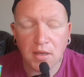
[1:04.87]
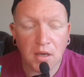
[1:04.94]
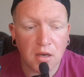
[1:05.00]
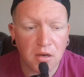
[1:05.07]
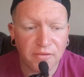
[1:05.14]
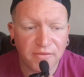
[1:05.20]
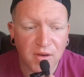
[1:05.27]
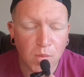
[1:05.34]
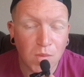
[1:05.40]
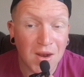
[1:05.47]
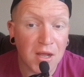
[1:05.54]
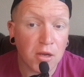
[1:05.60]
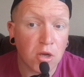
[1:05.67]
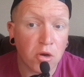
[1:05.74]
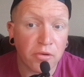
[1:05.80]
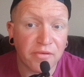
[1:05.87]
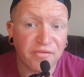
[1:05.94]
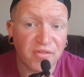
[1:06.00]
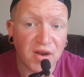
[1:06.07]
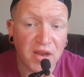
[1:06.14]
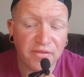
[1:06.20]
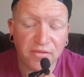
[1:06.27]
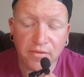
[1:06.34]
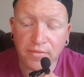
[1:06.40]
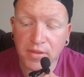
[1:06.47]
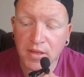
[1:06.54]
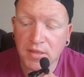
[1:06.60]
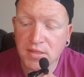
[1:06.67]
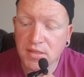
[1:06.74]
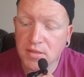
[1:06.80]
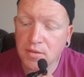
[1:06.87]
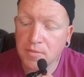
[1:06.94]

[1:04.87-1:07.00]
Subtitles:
a lovely blackcurrant flavour of this.